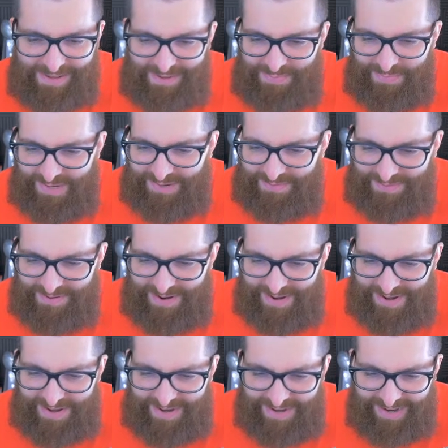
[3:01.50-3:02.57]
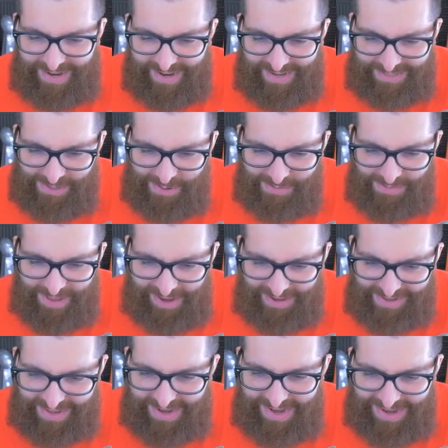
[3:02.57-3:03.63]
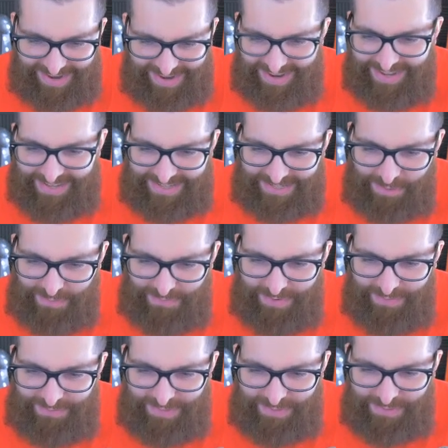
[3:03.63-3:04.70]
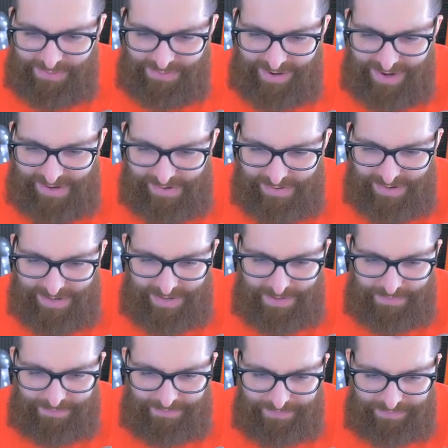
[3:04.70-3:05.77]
like being wrong. I don't like it. So 5,200.